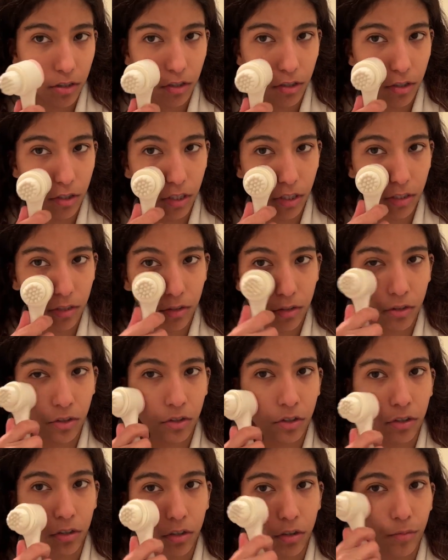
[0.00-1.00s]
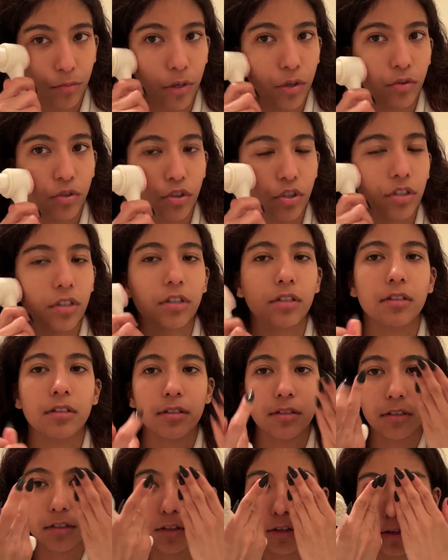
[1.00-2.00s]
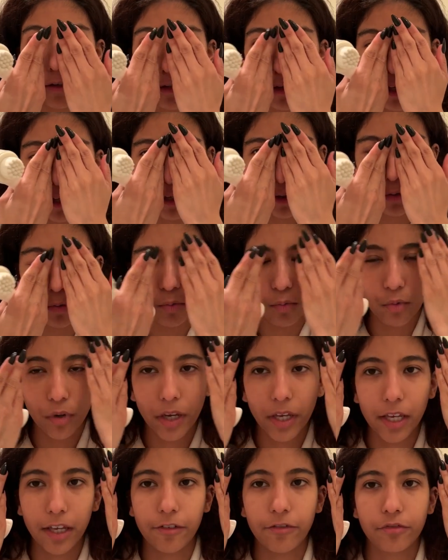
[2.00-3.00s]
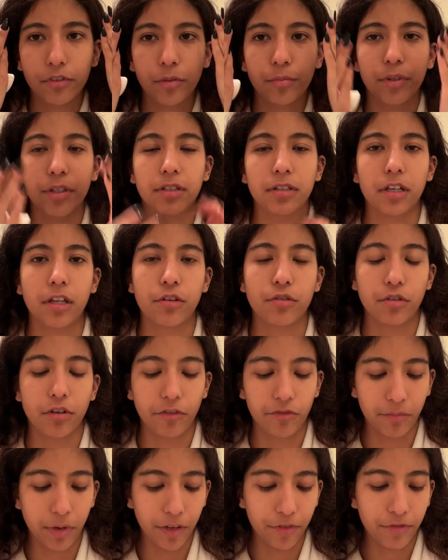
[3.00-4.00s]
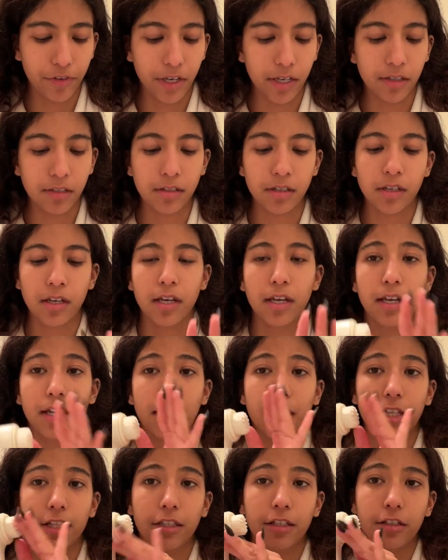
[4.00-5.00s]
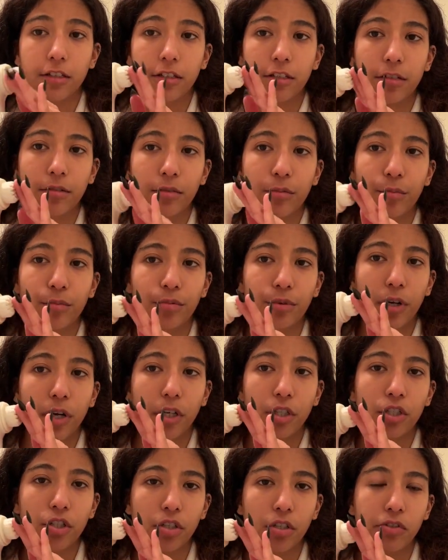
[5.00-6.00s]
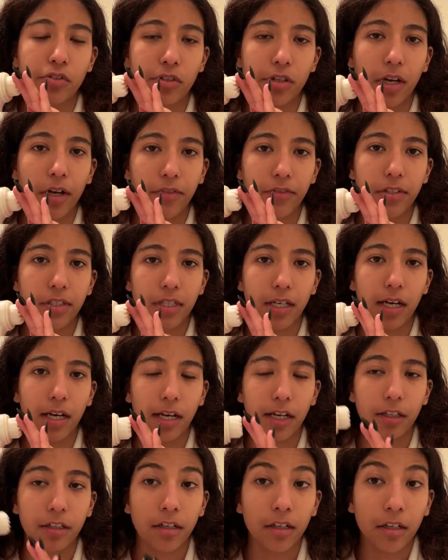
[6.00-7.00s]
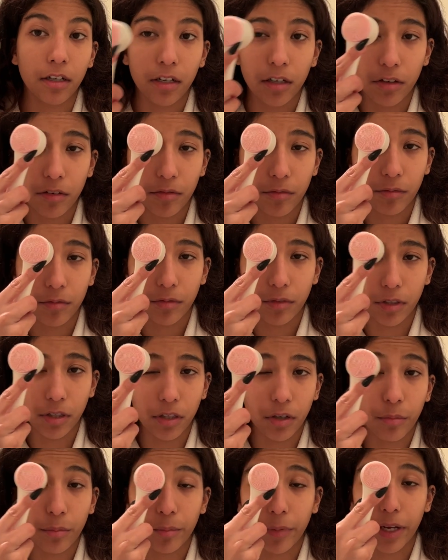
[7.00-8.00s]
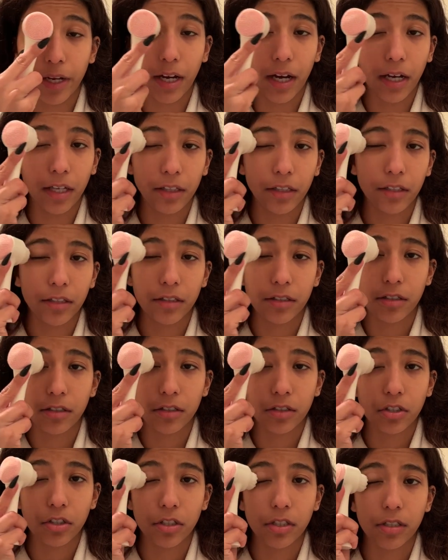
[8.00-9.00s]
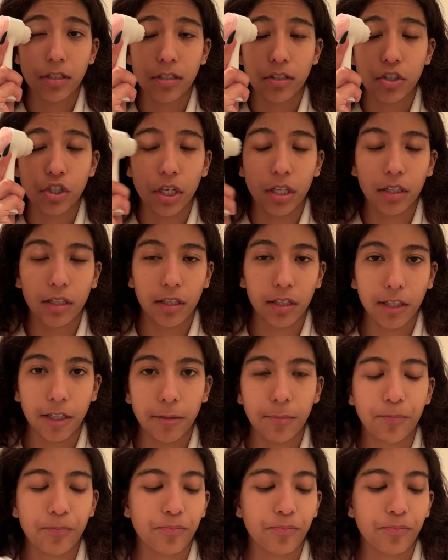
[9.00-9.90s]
Just circular motions away from the center of my face. And this brush soft side, you know, my eyelids, just gently.